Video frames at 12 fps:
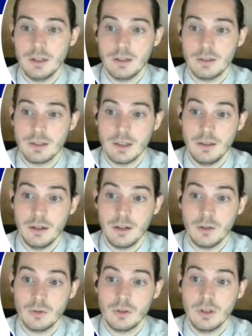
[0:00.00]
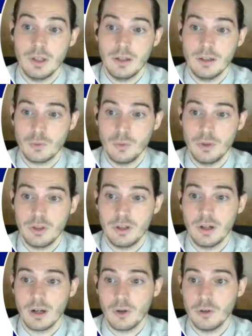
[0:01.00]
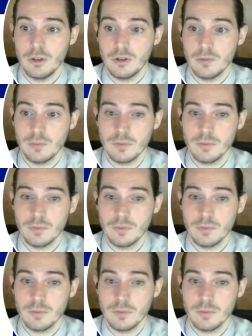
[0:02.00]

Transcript: standing out the squeeze algorithm.